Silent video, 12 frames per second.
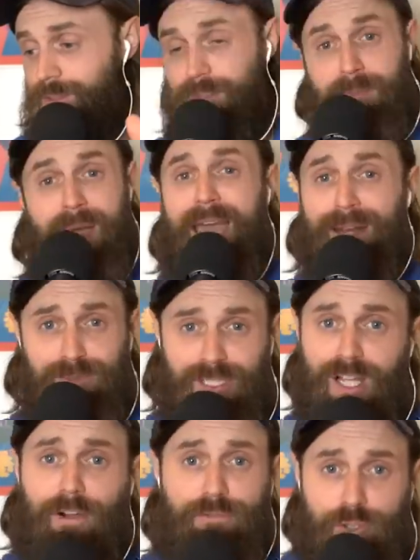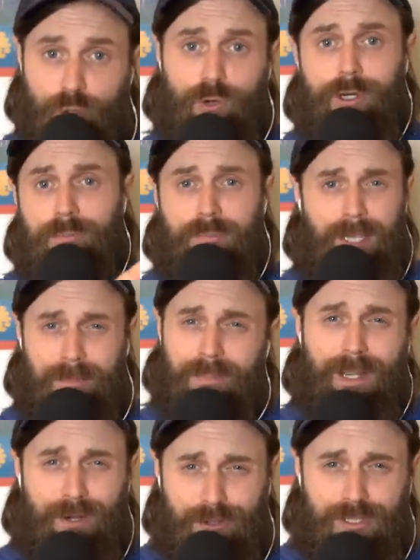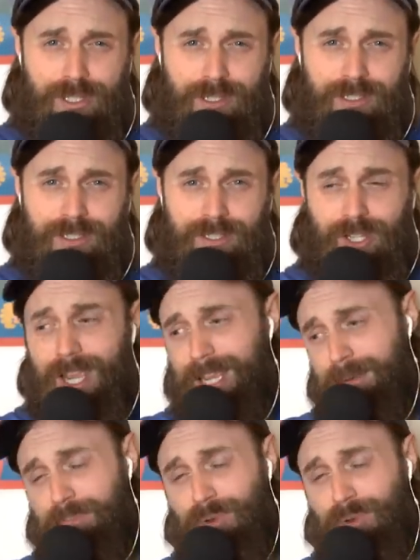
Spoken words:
the man himself, Jordan B. Peterson, it's like he